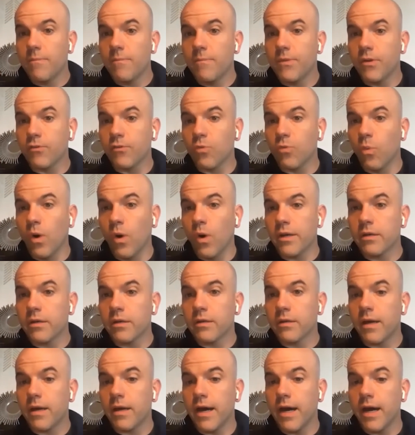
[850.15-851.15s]
There's
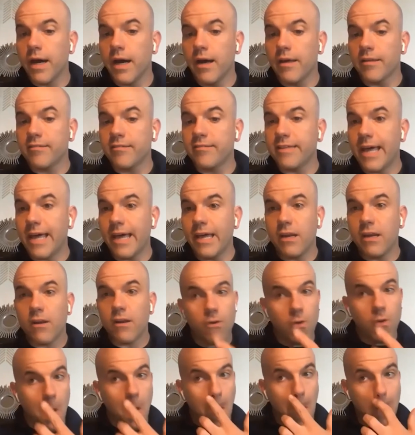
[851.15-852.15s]
one set
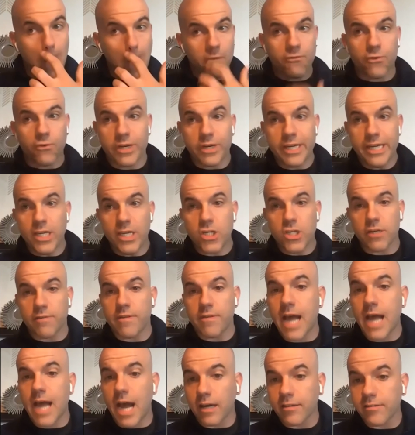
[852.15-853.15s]
for each
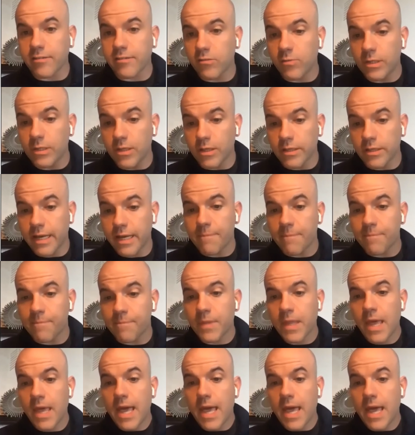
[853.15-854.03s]
of the toxins we looked at.